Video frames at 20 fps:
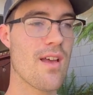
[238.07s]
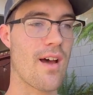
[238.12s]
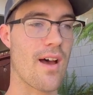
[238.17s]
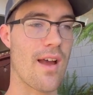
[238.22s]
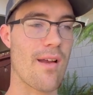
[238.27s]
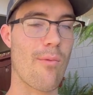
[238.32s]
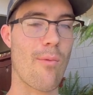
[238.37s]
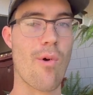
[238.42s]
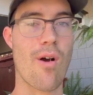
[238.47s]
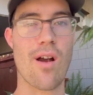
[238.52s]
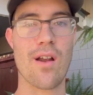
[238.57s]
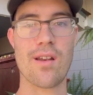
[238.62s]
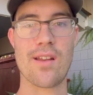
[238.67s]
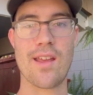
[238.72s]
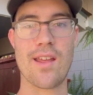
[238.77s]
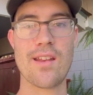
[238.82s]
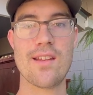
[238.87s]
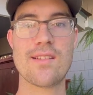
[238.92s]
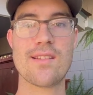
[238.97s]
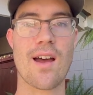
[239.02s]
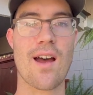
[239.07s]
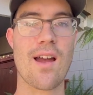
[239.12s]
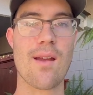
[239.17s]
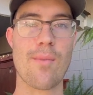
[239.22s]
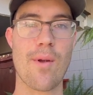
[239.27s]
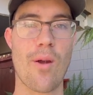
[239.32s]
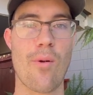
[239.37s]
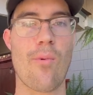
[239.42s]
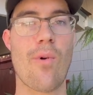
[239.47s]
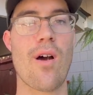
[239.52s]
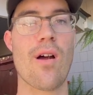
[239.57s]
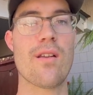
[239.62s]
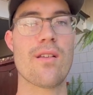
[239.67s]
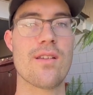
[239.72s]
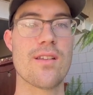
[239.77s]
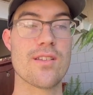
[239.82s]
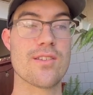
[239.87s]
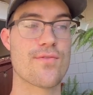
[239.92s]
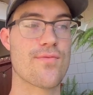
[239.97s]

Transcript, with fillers: I want, anytime I want. It's